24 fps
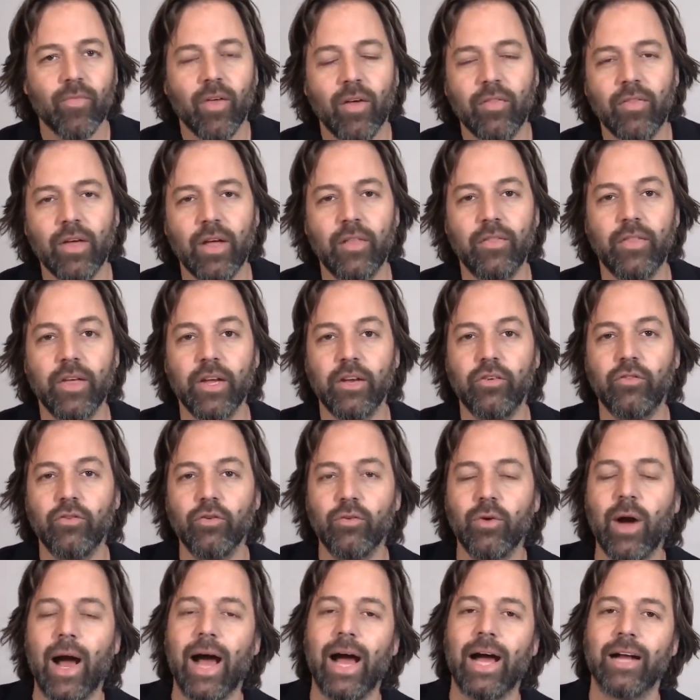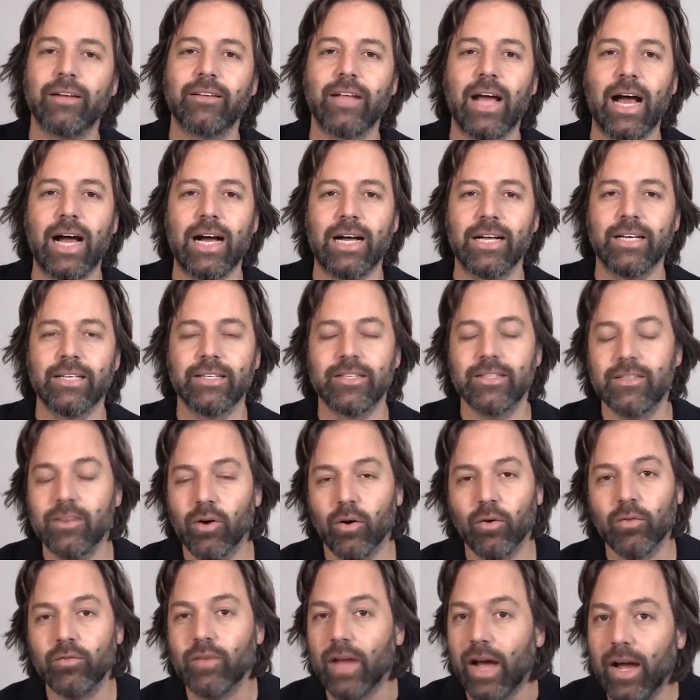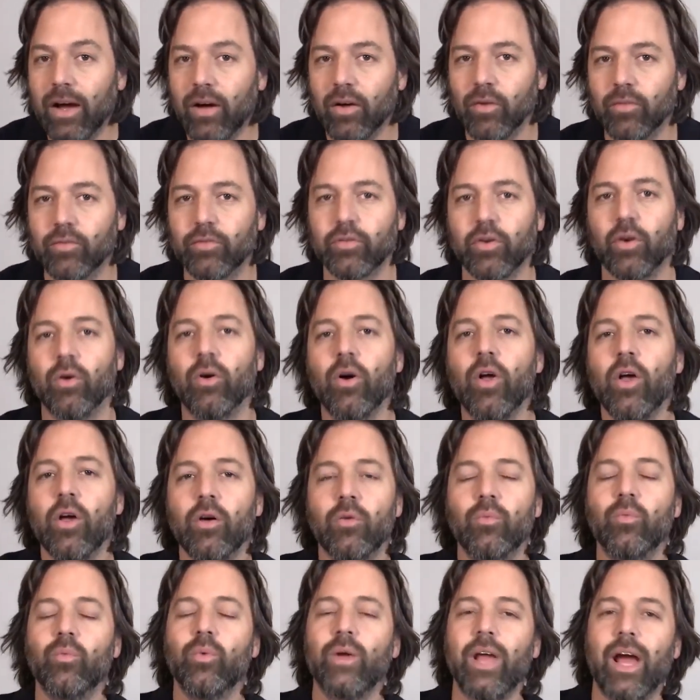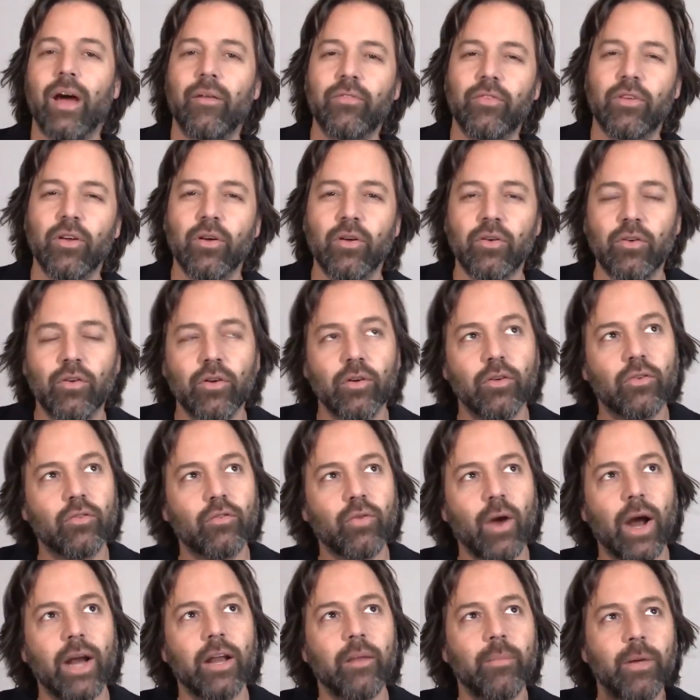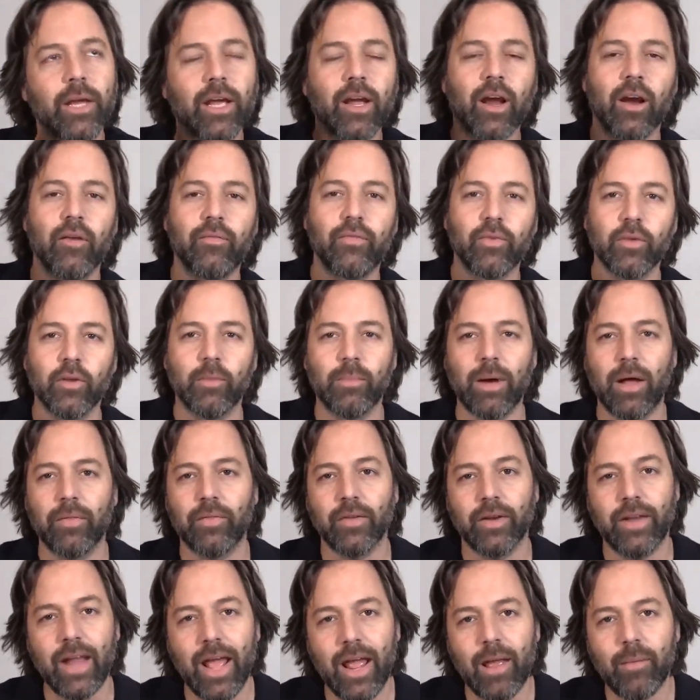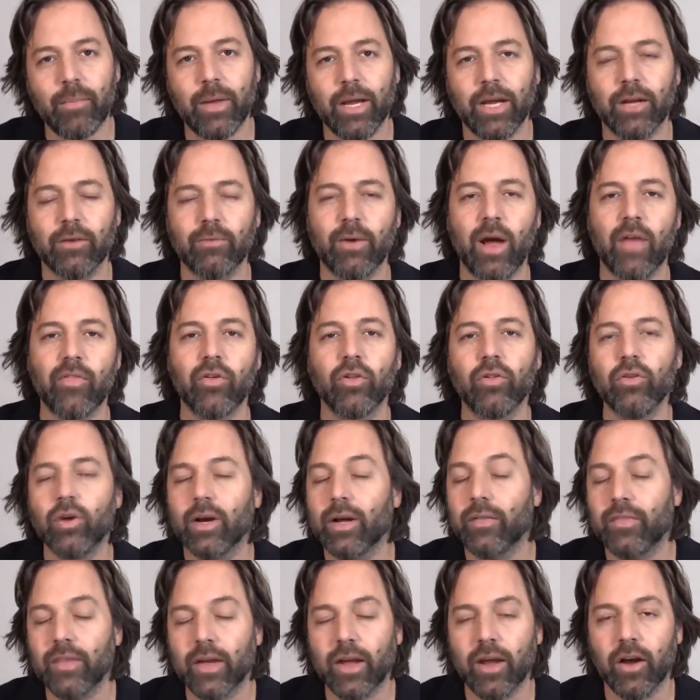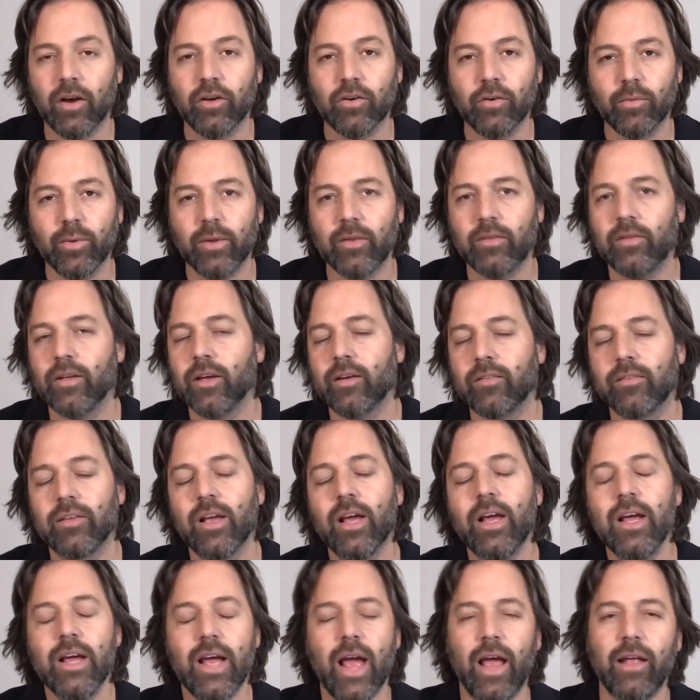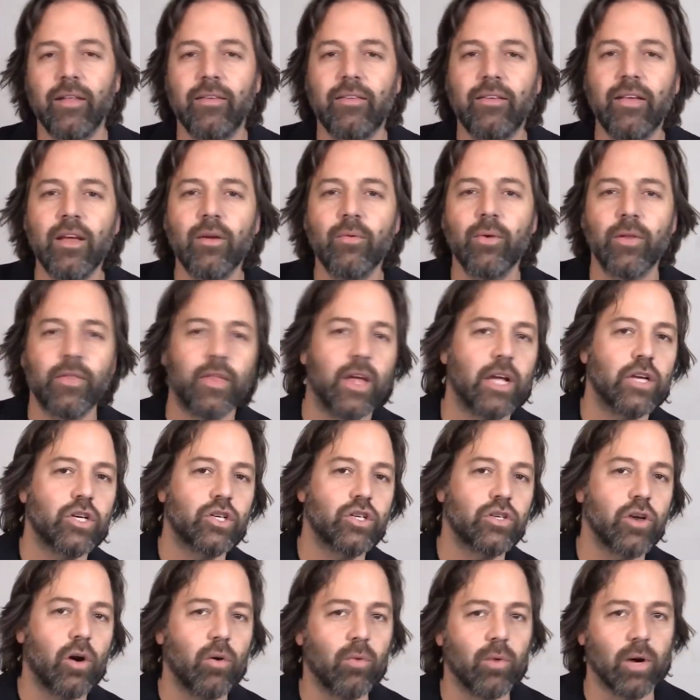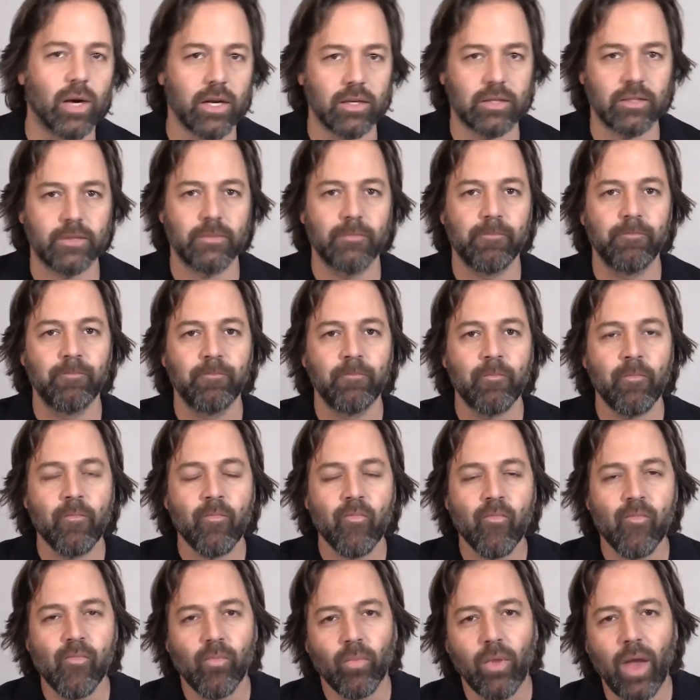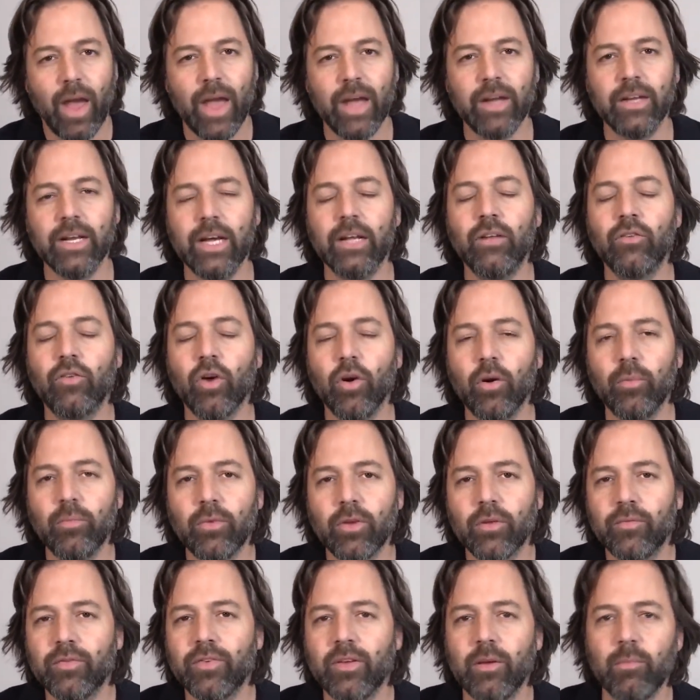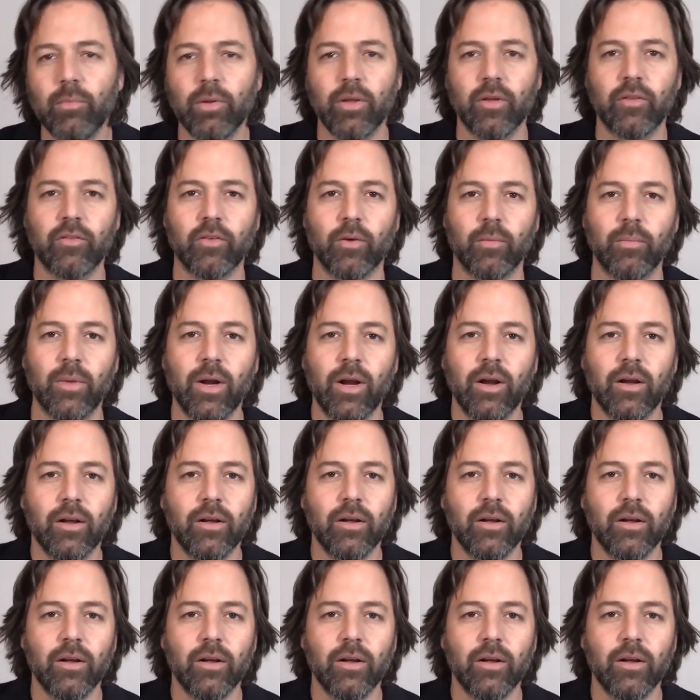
than they do act as those elves. So we have to try to be careful about the naming and rather look at the characteristics and see what they show us. And in terms of symbolism,